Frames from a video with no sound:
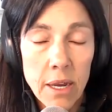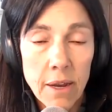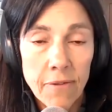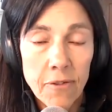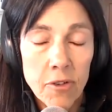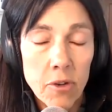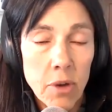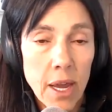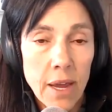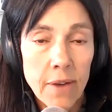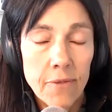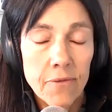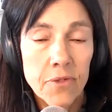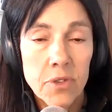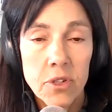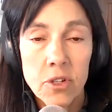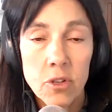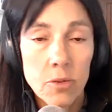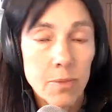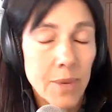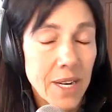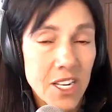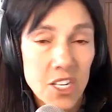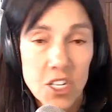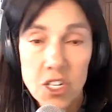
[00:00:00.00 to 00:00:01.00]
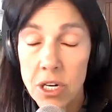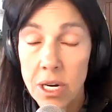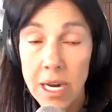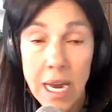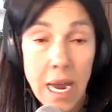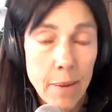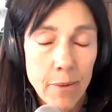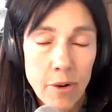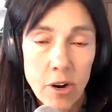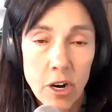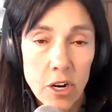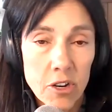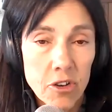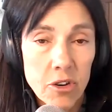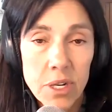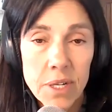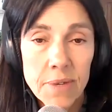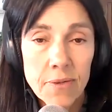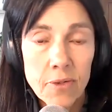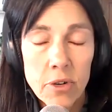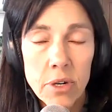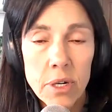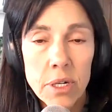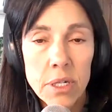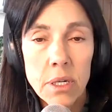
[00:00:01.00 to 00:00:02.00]
If you have too much carbohydrates,
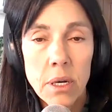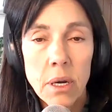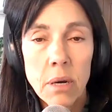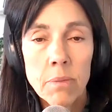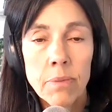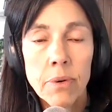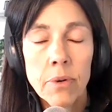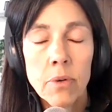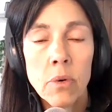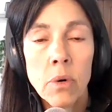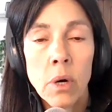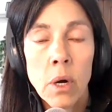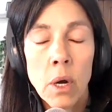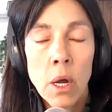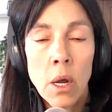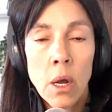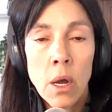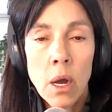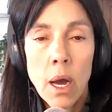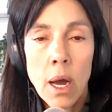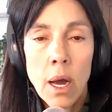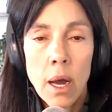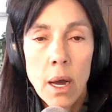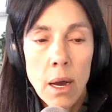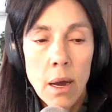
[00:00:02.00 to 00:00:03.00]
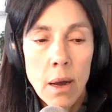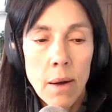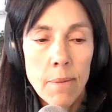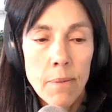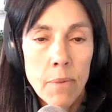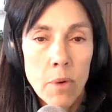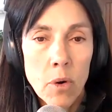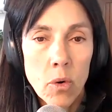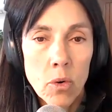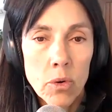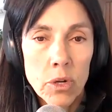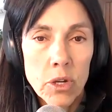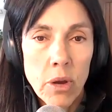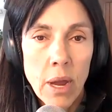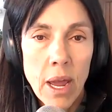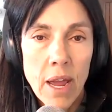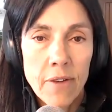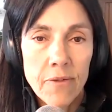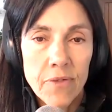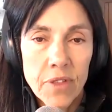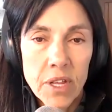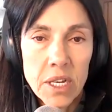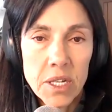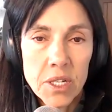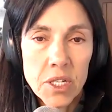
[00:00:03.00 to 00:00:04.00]
for example, you
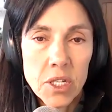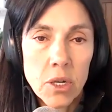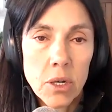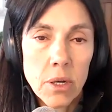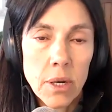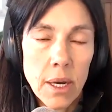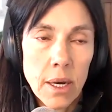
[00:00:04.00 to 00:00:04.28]
have these